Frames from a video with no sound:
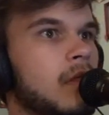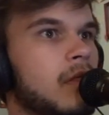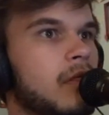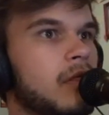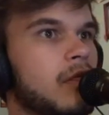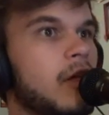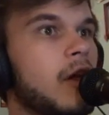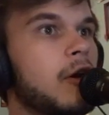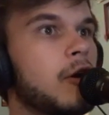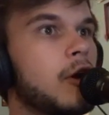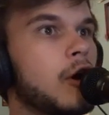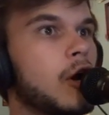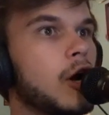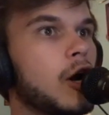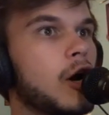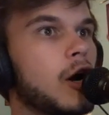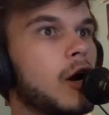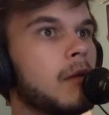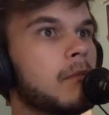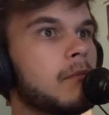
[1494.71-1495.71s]

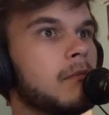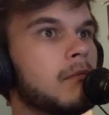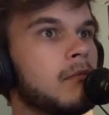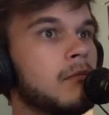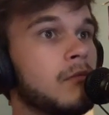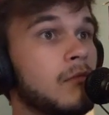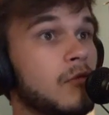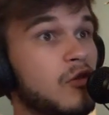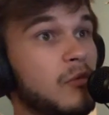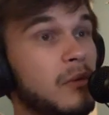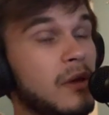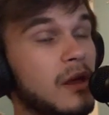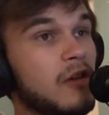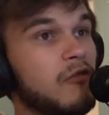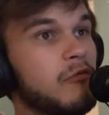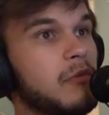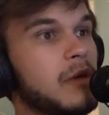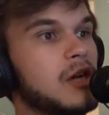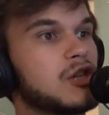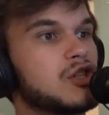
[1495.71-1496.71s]
Thunder, speaking
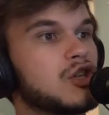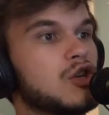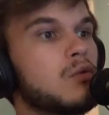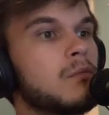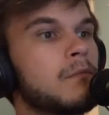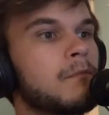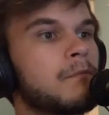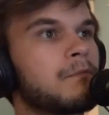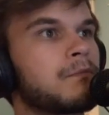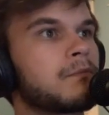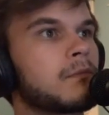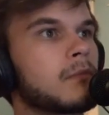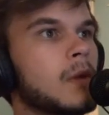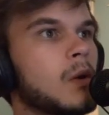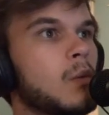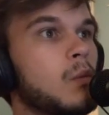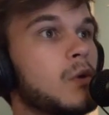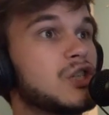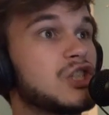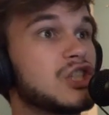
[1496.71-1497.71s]
of Pikachu,
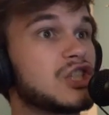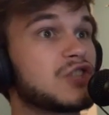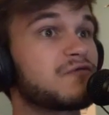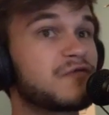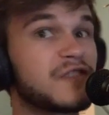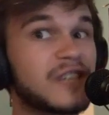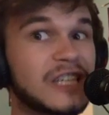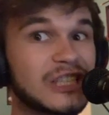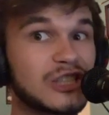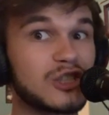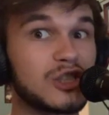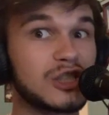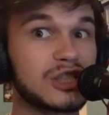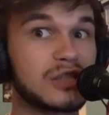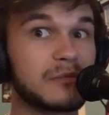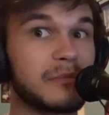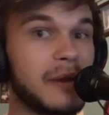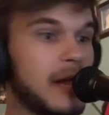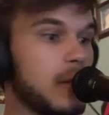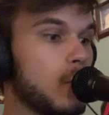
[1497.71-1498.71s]
which is freaking
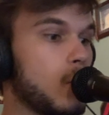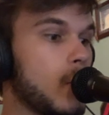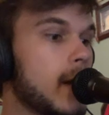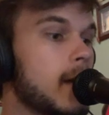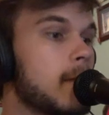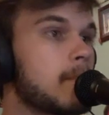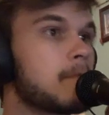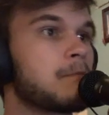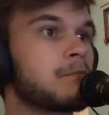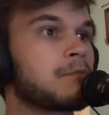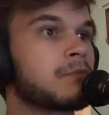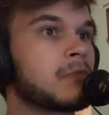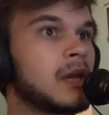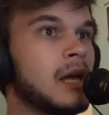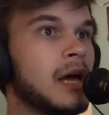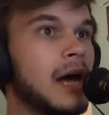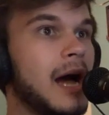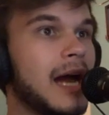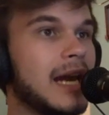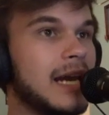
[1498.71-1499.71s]
awesome, by the way.
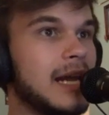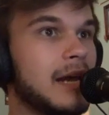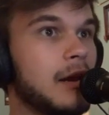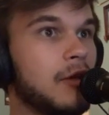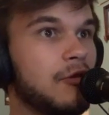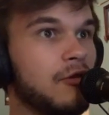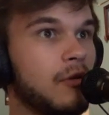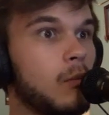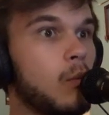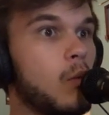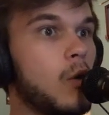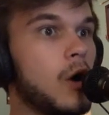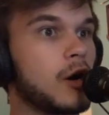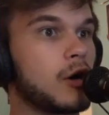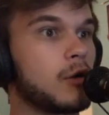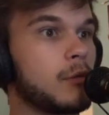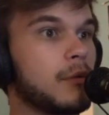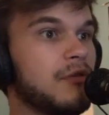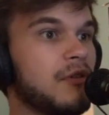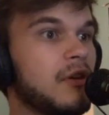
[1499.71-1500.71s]
I need some Water
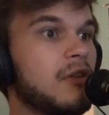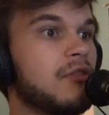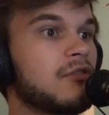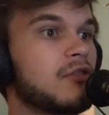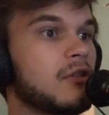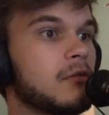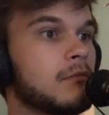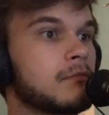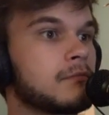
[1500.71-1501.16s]
Resist.